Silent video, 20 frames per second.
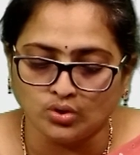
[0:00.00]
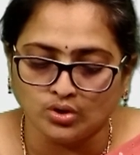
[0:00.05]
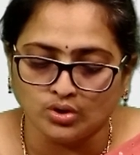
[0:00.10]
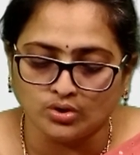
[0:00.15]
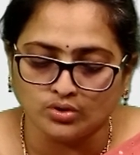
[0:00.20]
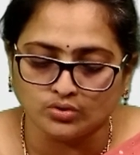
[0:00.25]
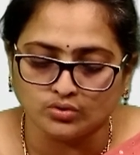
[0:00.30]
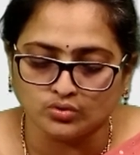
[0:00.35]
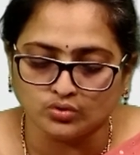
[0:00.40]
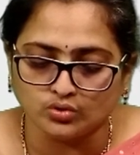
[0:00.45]

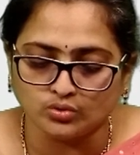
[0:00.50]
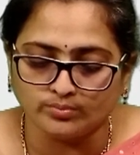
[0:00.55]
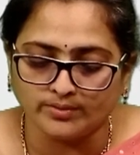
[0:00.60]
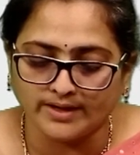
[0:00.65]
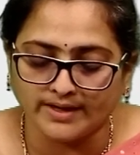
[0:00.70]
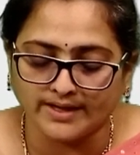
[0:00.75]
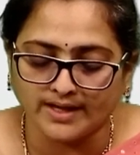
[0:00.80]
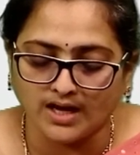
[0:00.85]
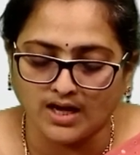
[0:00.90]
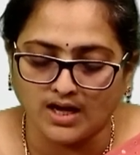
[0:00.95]
2
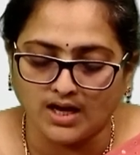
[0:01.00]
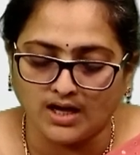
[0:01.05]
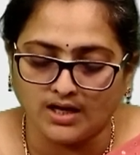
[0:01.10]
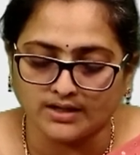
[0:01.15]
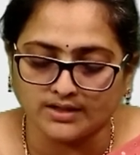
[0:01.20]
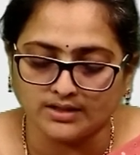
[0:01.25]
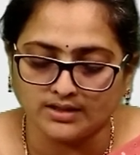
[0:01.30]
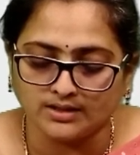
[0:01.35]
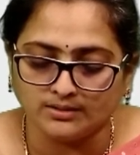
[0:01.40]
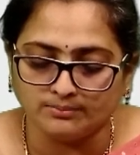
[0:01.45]
by r
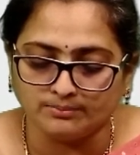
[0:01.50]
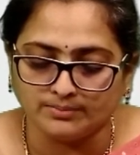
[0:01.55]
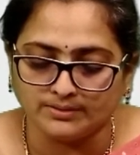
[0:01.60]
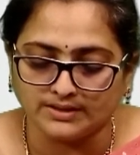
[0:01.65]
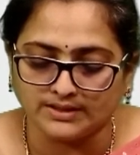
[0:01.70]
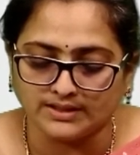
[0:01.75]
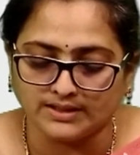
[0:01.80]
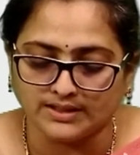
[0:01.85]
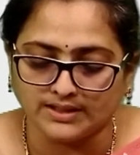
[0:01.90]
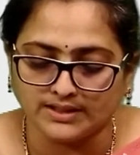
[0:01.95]

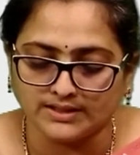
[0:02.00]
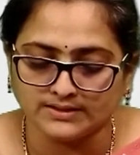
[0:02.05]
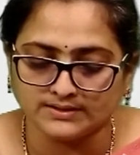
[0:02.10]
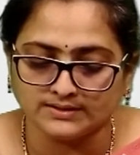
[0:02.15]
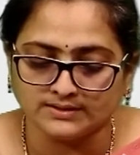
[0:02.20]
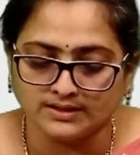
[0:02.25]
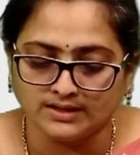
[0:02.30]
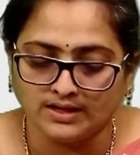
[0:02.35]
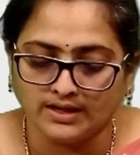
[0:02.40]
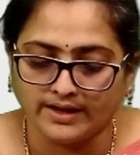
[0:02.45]
plus
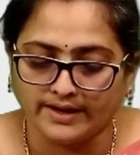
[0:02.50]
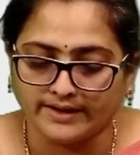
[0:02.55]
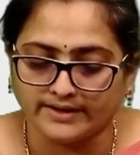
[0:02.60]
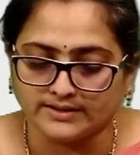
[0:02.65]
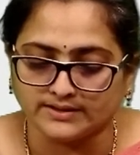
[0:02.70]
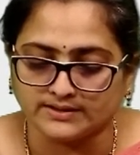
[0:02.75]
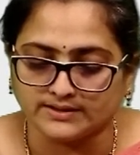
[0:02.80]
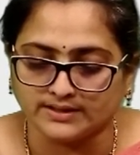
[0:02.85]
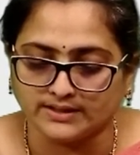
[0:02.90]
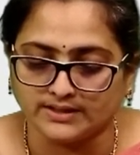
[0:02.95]

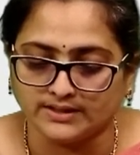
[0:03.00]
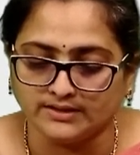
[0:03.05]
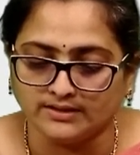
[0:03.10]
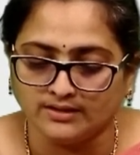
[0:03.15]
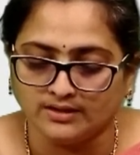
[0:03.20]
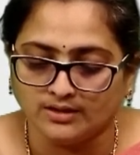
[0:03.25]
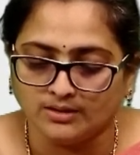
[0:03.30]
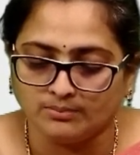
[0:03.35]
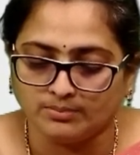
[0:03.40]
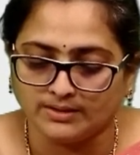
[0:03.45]

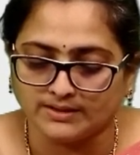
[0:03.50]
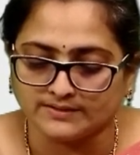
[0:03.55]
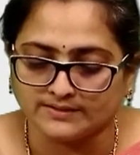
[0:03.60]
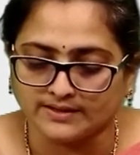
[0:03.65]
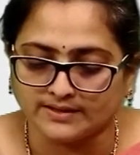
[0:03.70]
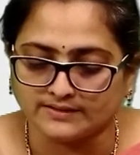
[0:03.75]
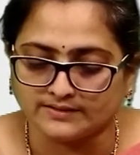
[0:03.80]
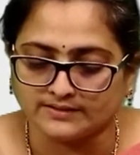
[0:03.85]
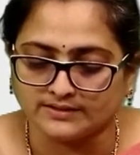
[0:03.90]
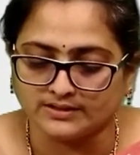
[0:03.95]

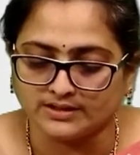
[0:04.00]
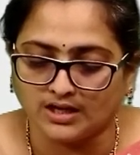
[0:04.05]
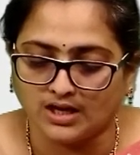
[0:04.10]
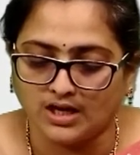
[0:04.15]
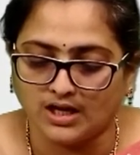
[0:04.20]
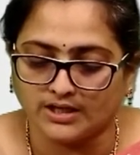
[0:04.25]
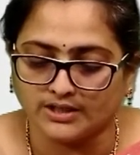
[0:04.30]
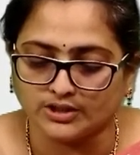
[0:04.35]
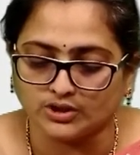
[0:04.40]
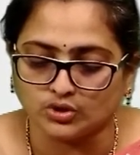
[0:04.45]
sc
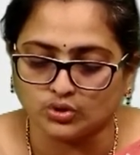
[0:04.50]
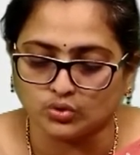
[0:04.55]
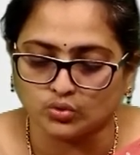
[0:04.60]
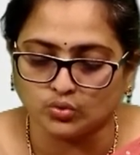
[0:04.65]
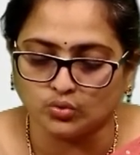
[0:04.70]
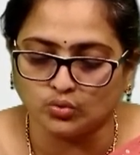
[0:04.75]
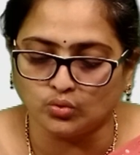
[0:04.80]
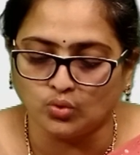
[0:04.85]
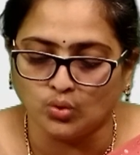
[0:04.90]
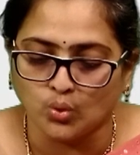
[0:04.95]
r
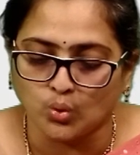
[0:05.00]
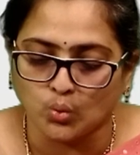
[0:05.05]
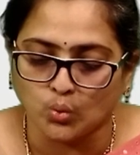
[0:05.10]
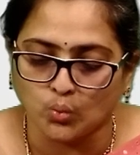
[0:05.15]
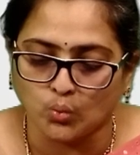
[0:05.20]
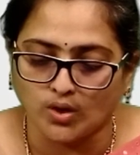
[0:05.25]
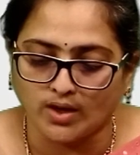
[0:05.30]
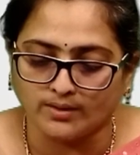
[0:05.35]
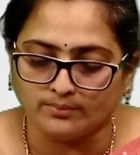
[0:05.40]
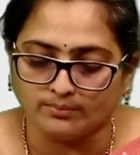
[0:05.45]
into
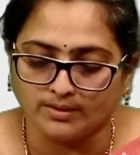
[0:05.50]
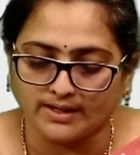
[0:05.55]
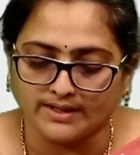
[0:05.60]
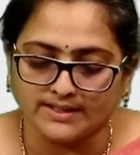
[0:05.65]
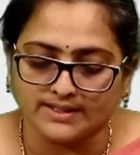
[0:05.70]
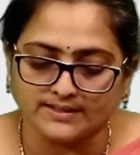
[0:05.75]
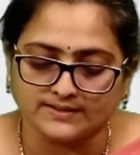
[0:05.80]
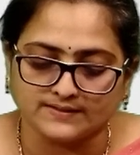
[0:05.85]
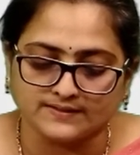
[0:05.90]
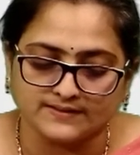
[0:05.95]
1
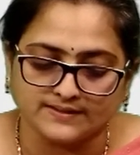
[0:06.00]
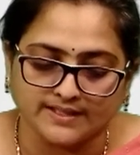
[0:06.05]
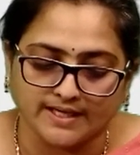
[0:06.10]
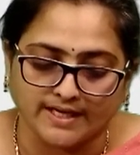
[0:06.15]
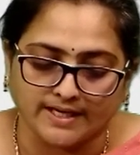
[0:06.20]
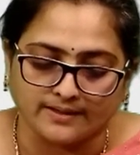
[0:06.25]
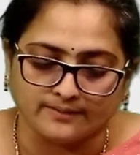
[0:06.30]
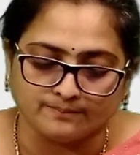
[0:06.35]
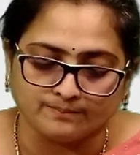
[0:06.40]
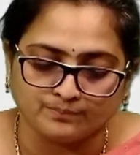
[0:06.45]
minus
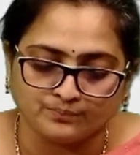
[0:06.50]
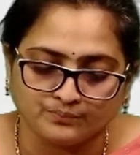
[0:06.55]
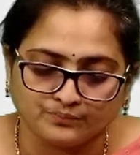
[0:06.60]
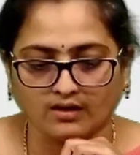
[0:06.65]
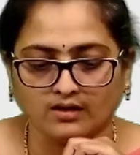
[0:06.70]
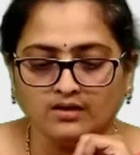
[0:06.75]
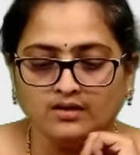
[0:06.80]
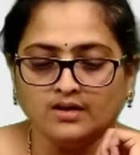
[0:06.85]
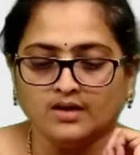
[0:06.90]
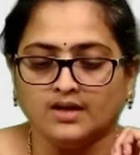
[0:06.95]
a.
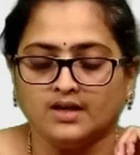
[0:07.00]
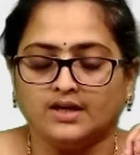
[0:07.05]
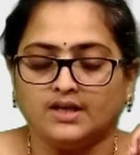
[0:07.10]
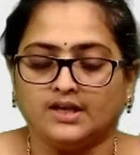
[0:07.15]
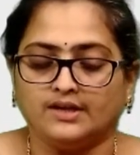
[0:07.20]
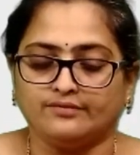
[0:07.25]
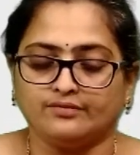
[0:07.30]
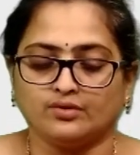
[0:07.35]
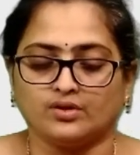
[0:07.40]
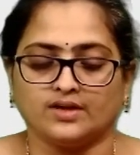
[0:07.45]

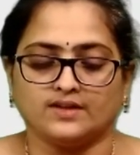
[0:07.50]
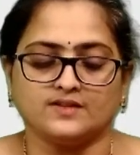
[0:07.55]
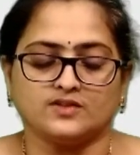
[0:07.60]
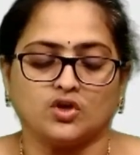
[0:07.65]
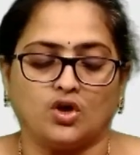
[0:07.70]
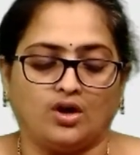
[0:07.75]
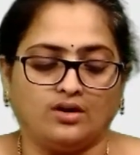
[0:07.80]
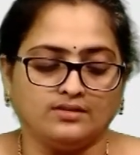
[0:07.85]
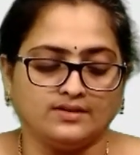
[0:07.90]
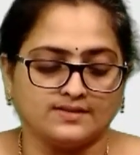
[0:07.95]
If you can
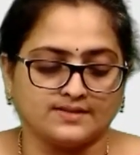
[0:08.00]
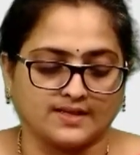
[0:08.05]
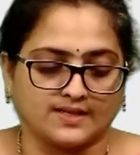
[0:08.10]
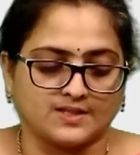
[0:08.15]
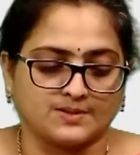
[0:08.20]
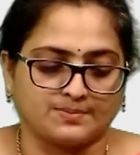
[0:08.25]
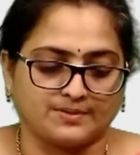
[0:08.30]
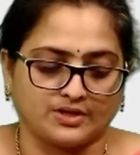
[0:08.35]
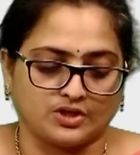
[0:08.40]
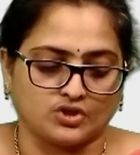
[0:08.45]
solve this
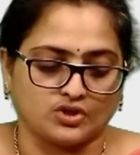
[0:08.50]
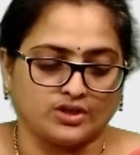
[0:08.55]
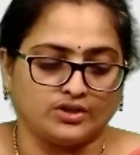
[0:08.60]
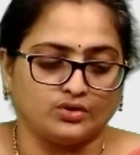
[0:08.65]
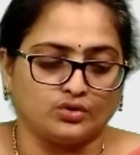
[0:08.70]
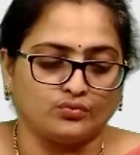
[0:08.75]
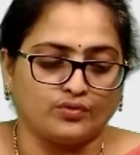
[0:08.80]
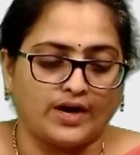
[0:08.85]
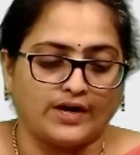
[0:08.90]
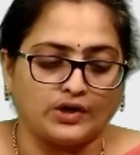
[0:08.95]
expression
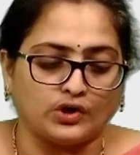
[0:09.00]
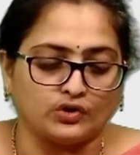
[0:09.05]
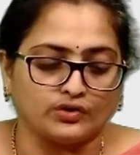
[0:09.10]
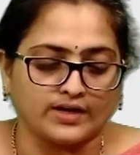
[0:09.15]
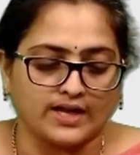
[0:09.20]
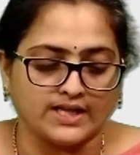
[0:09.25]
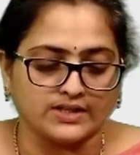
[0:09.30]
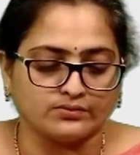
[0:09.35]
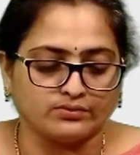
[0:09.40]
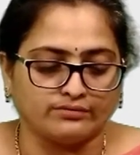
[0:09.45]
to find a
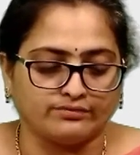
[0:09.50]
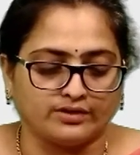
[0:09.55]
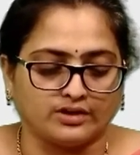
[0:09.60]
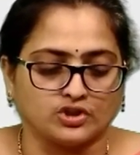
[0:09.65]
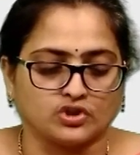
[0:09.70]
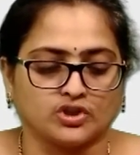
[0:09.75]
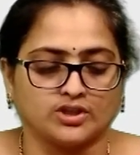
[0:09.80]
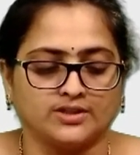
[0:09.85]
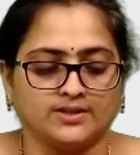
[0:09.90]
transfer function,